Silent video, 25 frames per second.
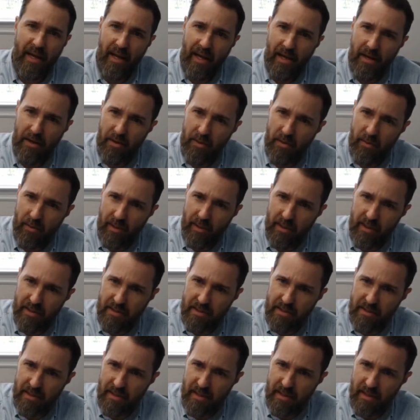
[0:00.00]
And you
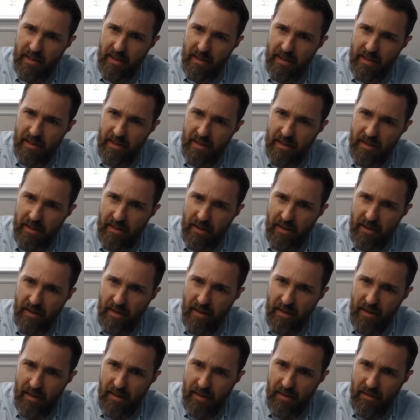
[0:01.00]
can see
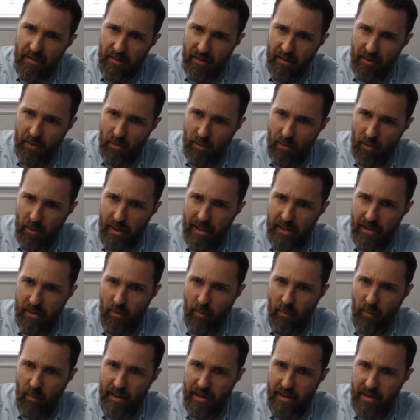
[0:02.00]
the
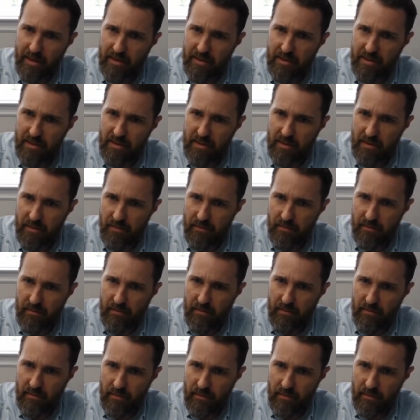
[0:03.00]
greater wings,